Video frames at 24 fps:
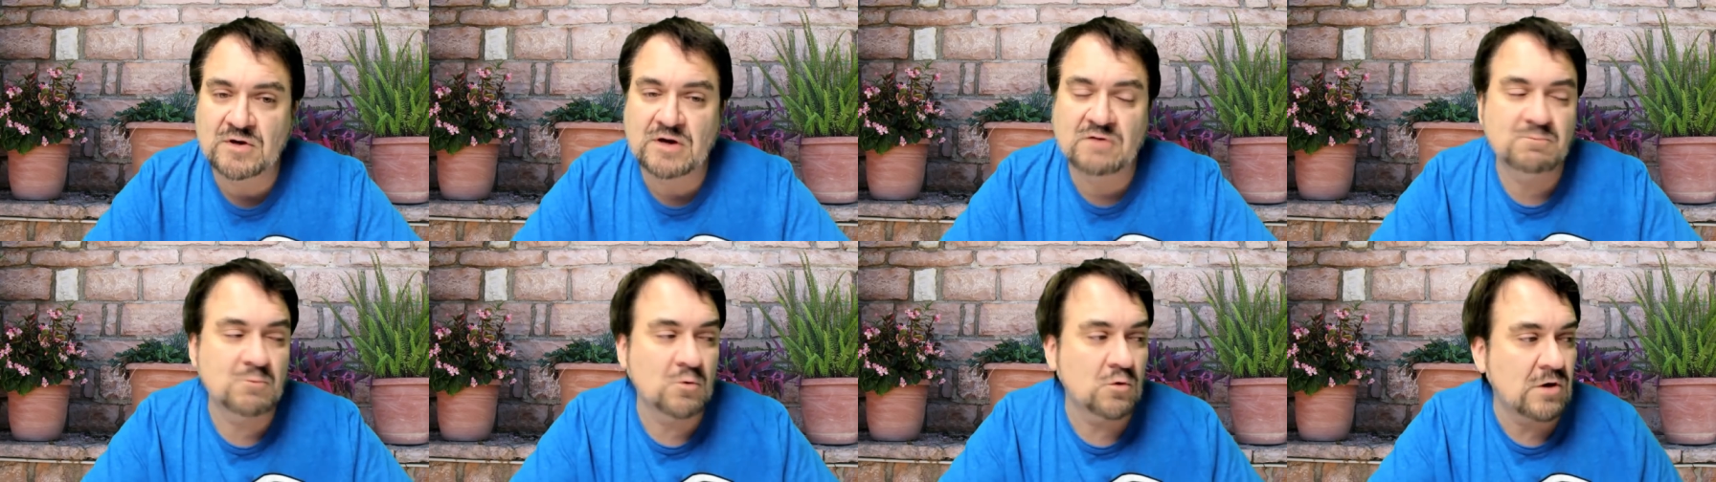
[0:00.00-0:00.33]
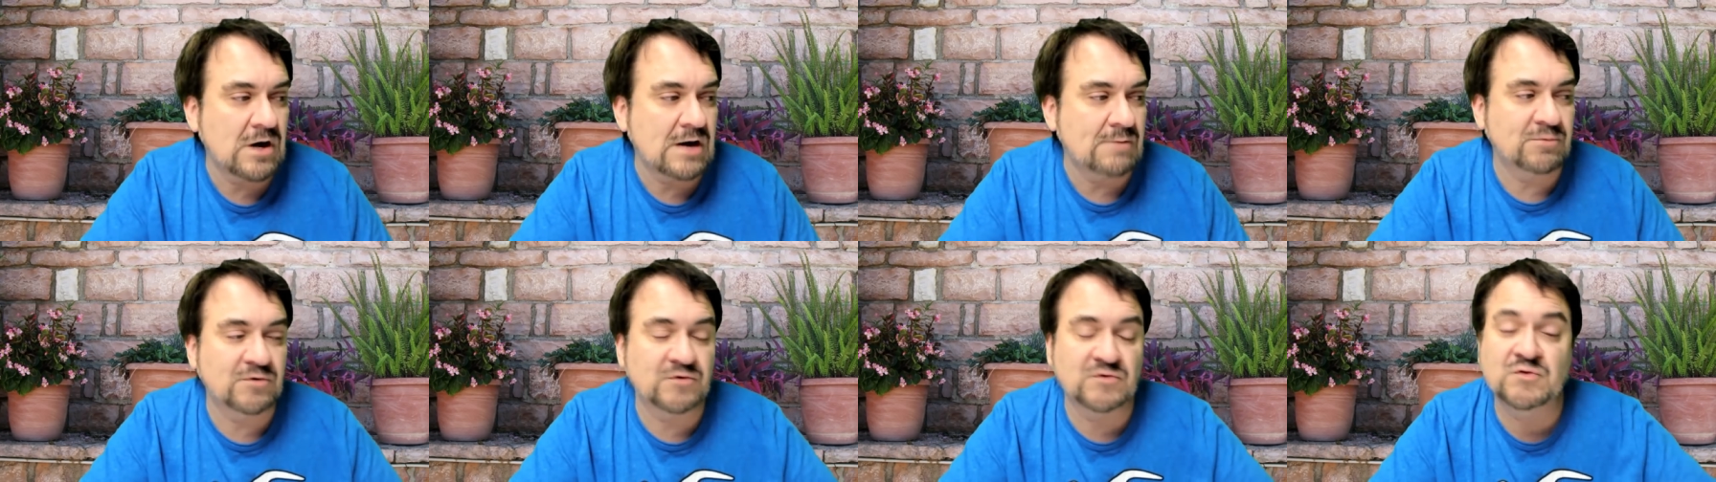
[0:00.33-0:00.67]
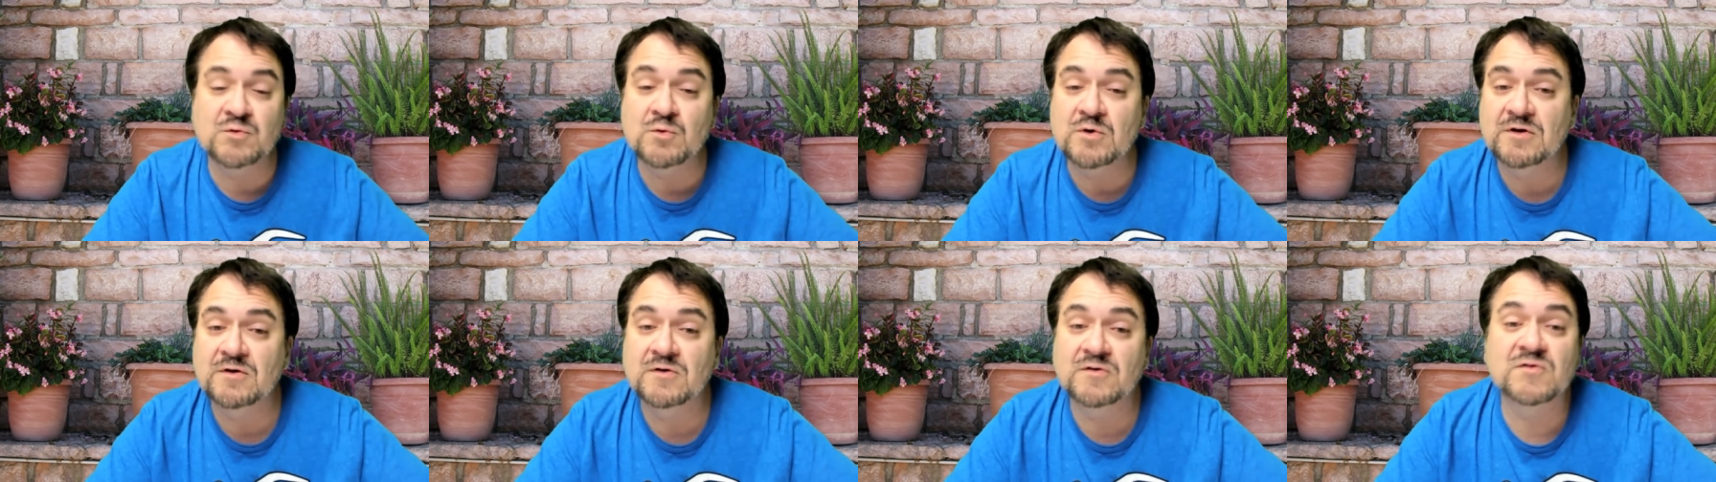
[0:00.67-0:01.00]
You have more
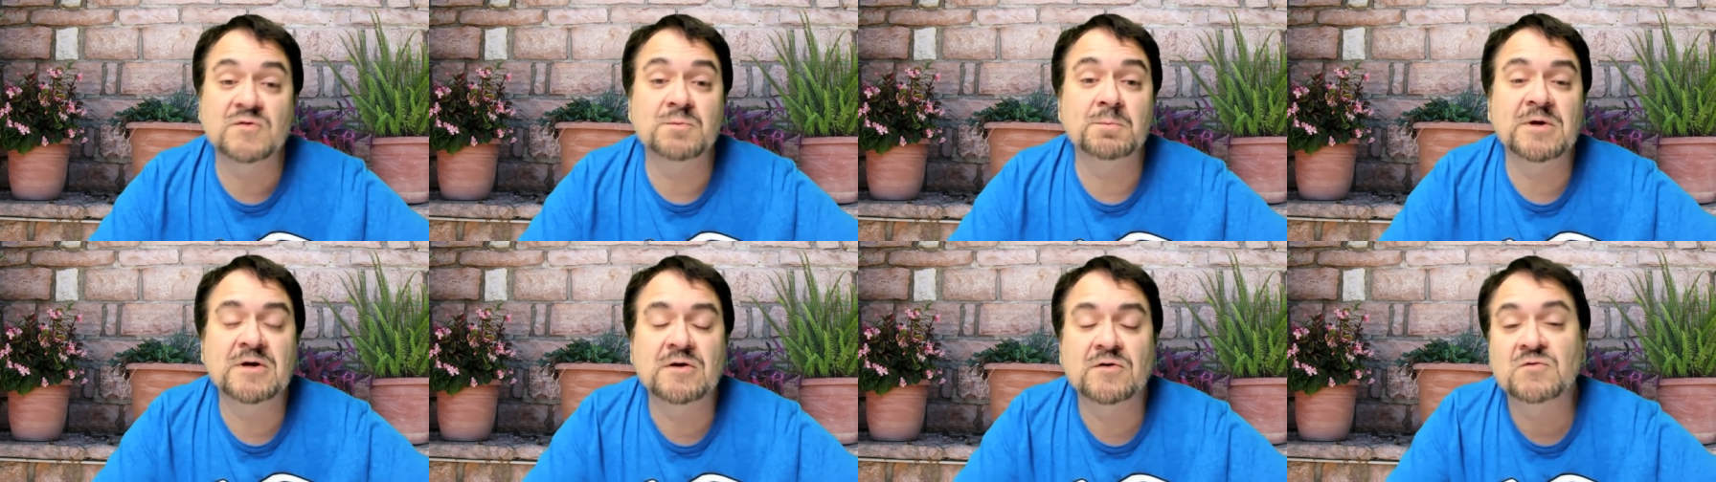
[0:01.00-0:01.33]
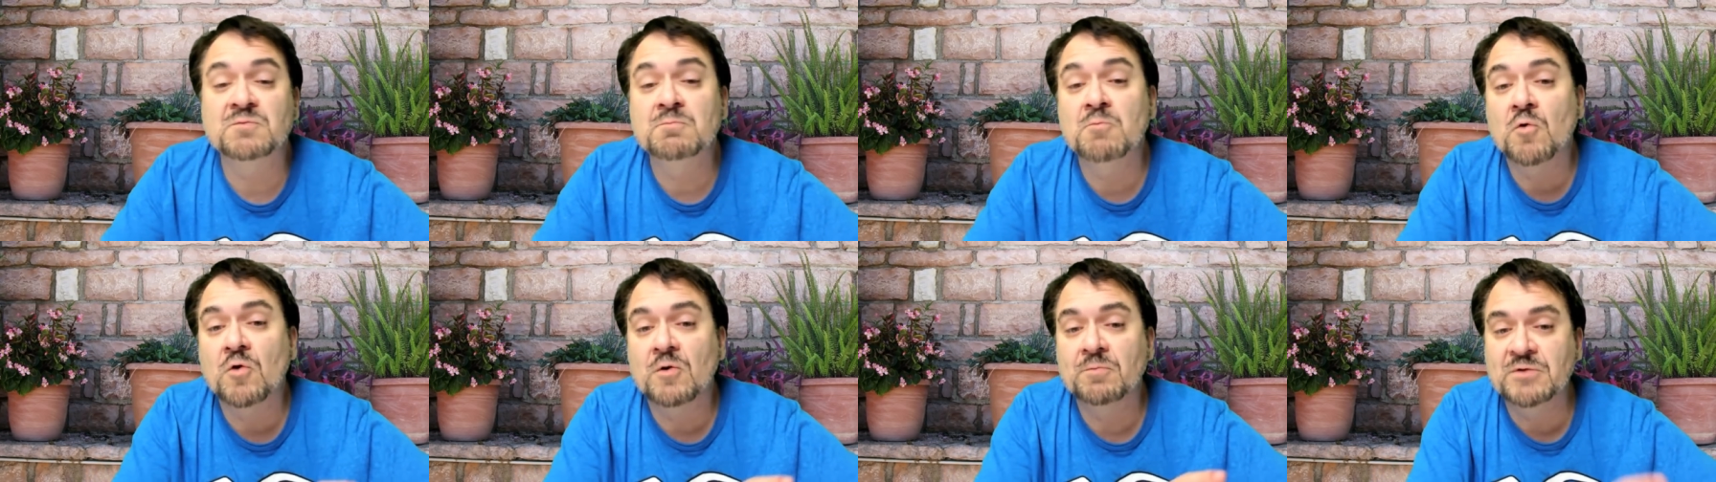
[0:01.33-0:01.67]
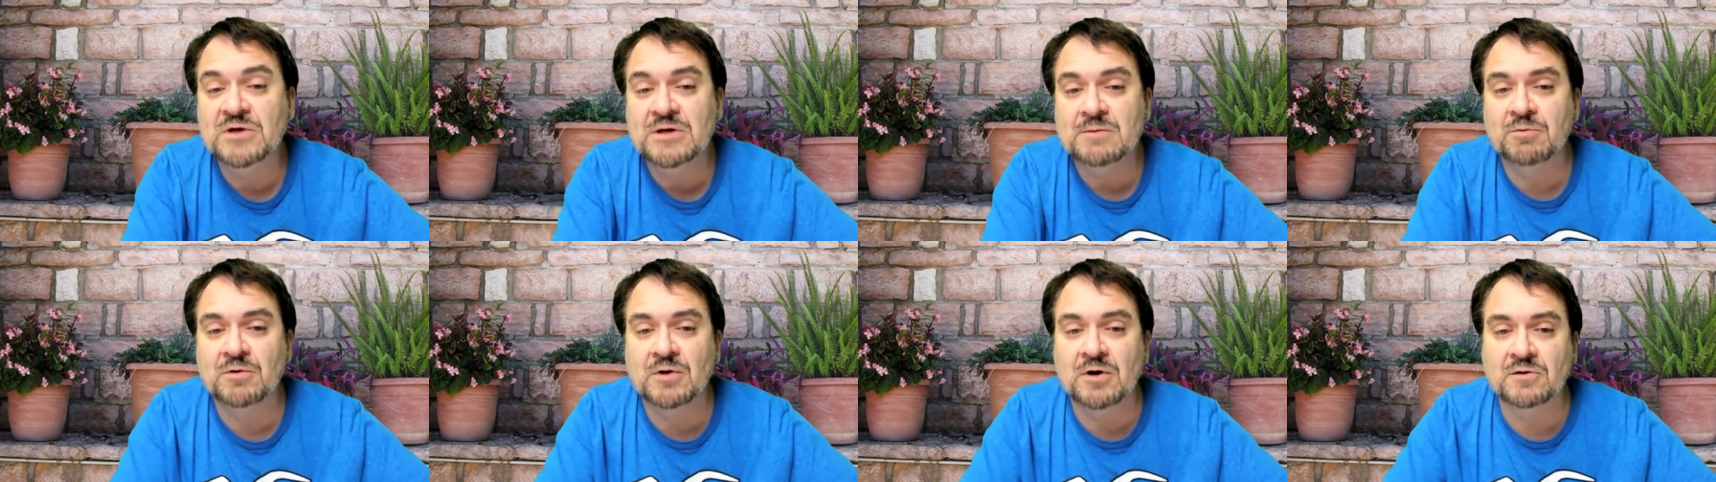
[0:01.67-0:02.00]
opportunities because more
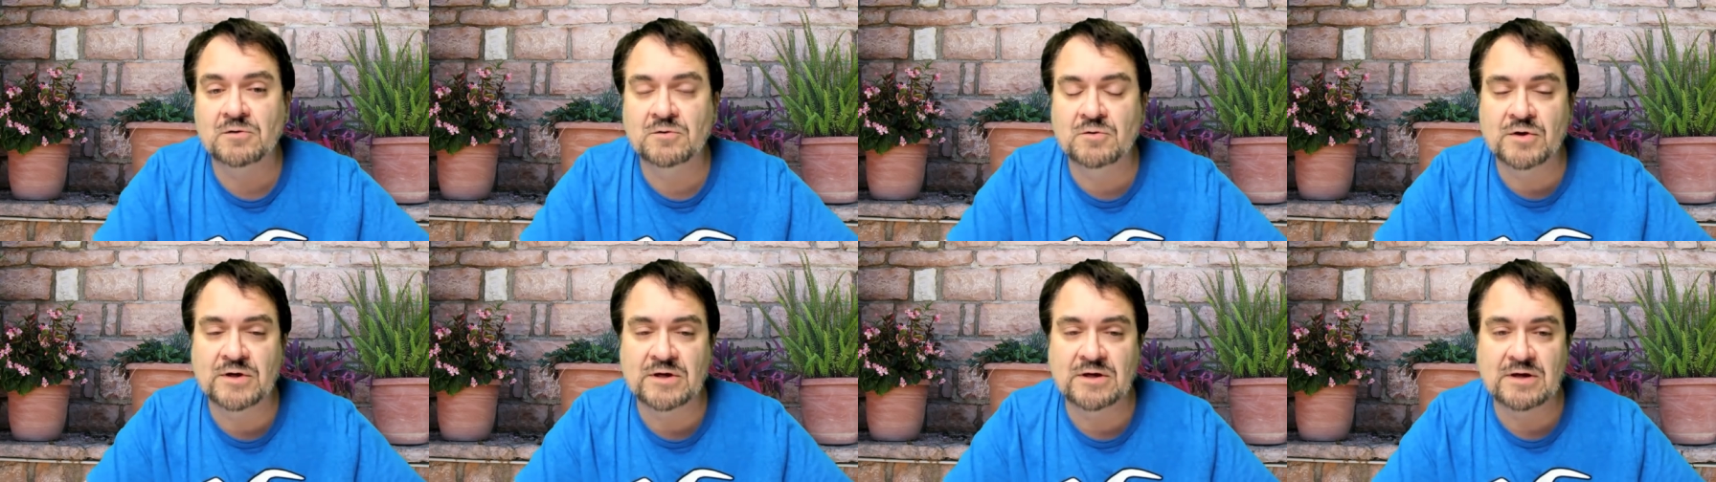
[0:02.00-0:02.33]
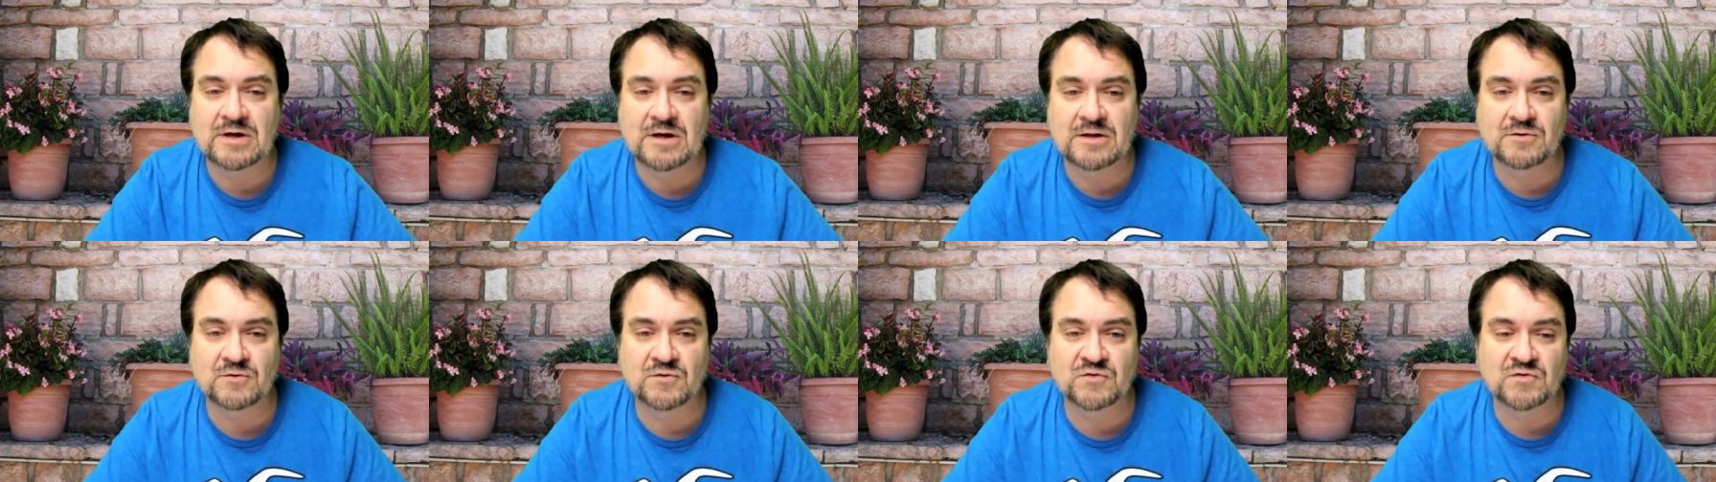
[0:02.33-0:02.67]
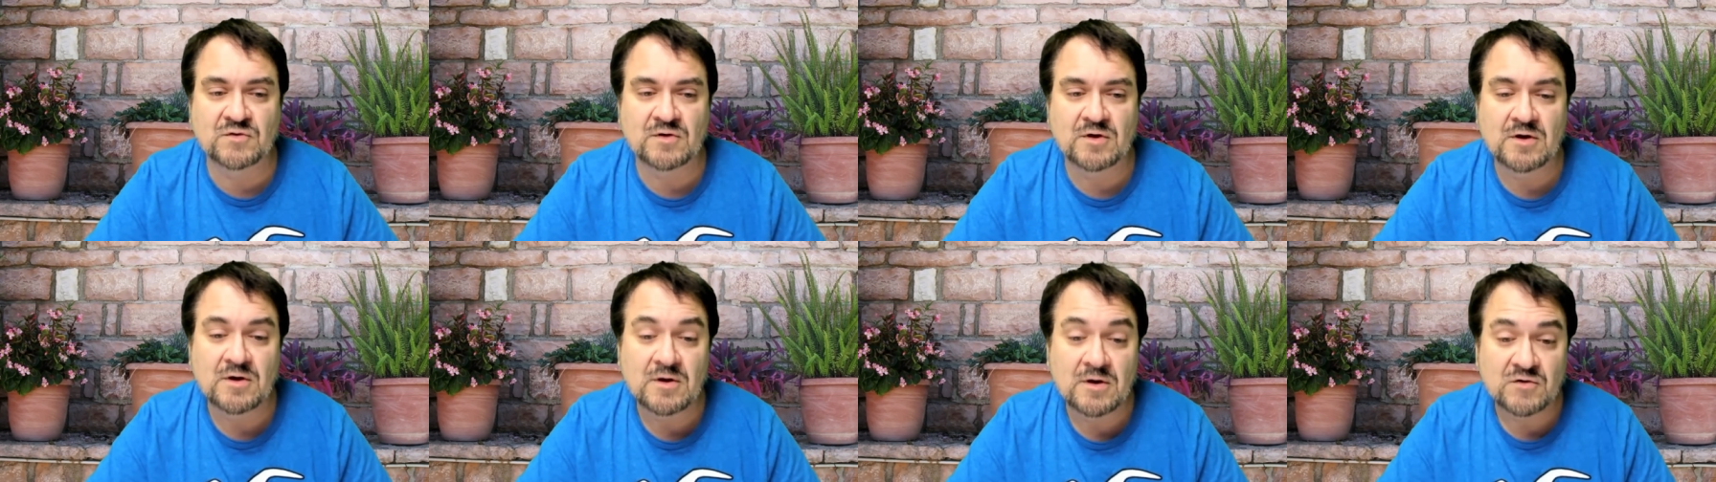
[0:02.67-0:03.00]
people are looking on those